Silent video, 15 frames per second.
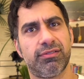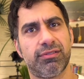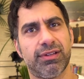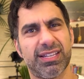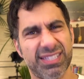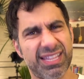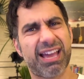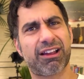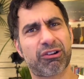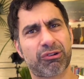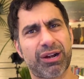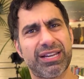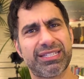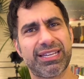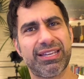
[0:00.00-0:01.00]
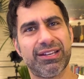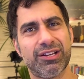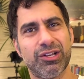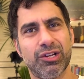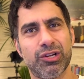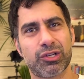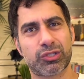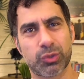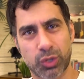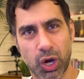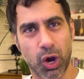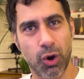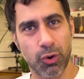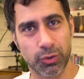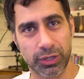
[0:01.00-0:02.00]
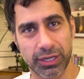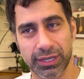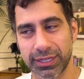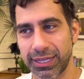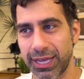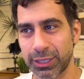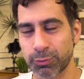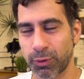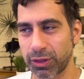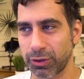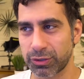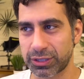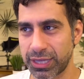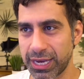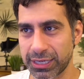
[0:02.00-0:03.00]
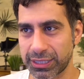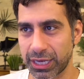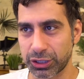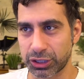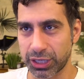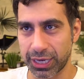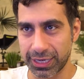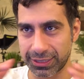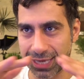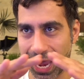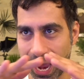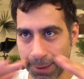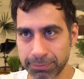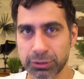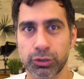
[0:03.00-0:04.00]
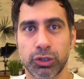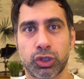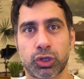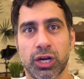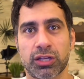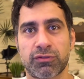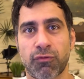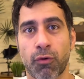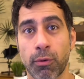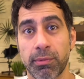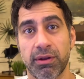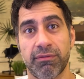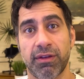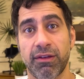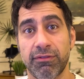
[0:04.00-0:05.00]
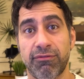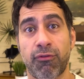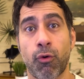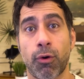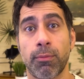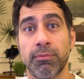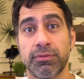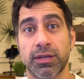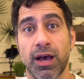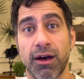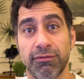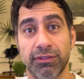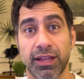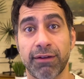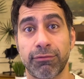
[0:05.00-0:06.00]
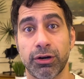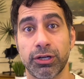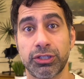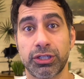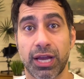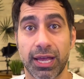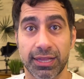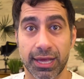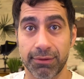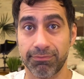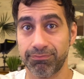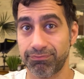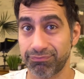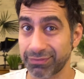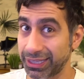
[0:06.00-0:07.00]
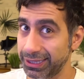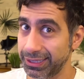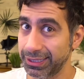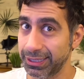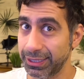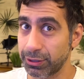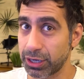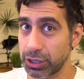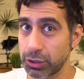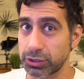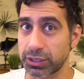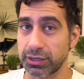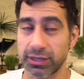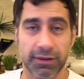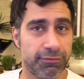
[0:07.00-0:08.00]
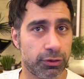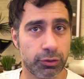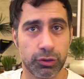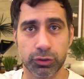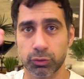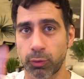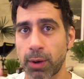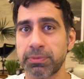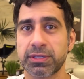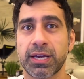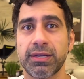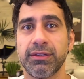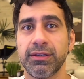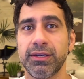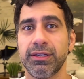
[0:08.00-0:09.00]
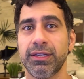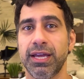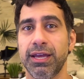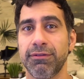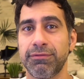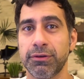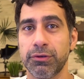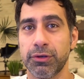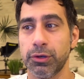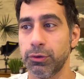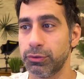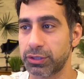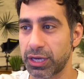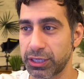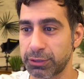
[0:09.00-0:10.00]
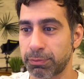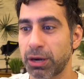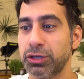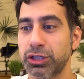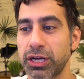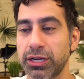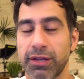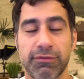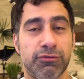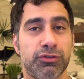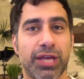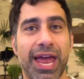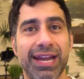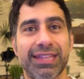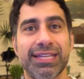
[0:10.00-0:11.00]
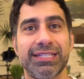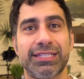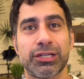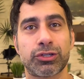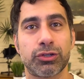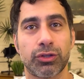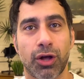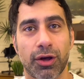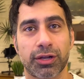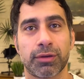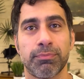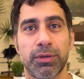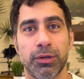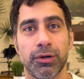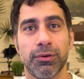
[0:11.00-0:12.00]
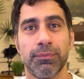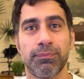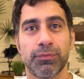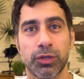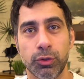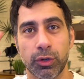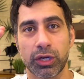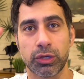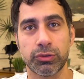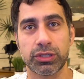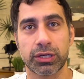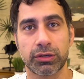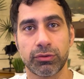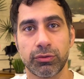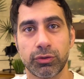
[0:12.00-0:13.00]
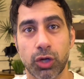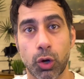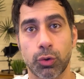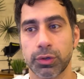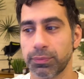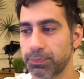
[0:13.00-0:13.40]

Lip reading: Isn't that crazy? So code is one of those things that just is absolutely transformative in forms of leverage. And then you can use it. If you use a website, if you use a spreadsheet, if you use anything digital on a computer, you are using code.